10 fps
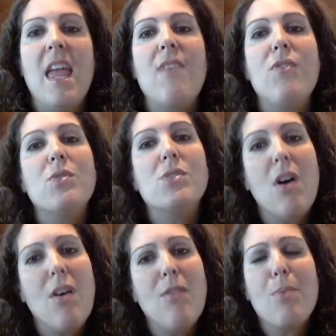If you
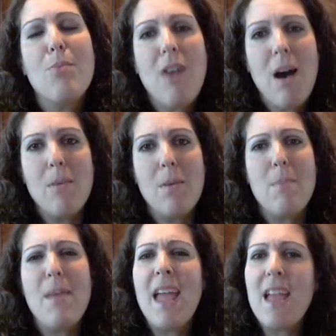solve the problem, the
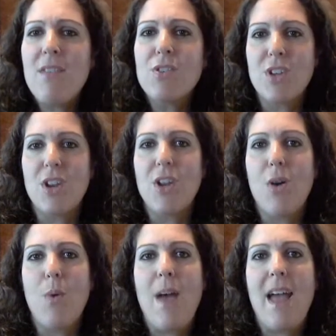behavior is going to
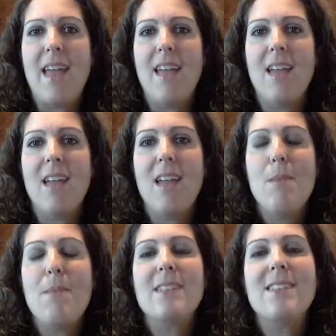go away.
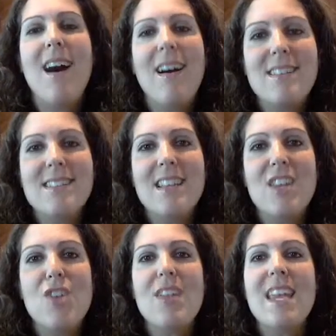Because honestly,
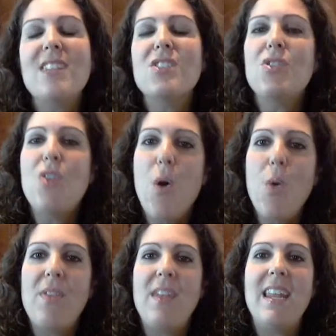your kids know
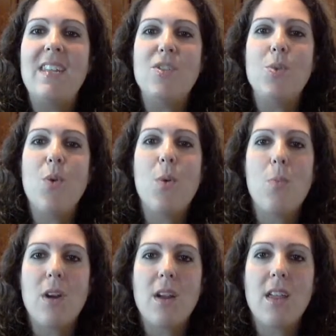that they need to do
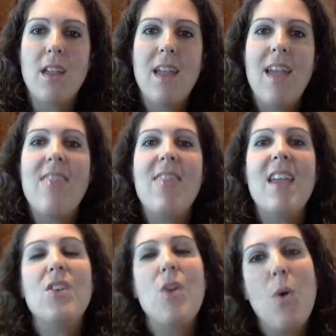homework.
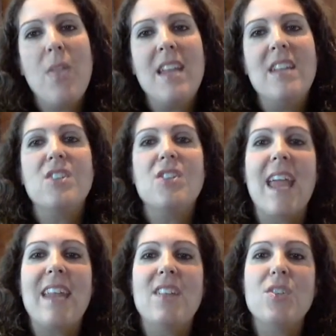They know they needed to
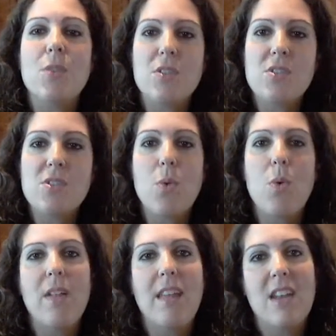get into a good
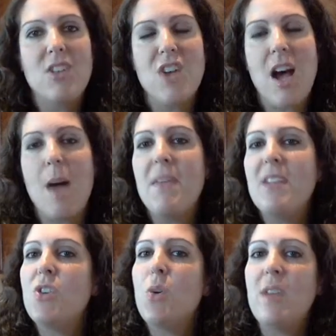school and get a job. They
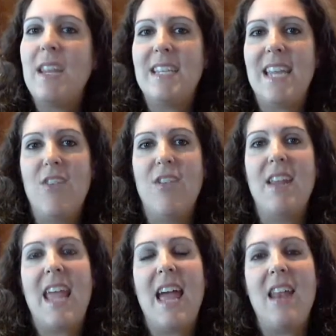don't need to hear it
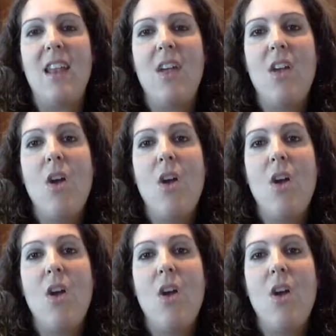again.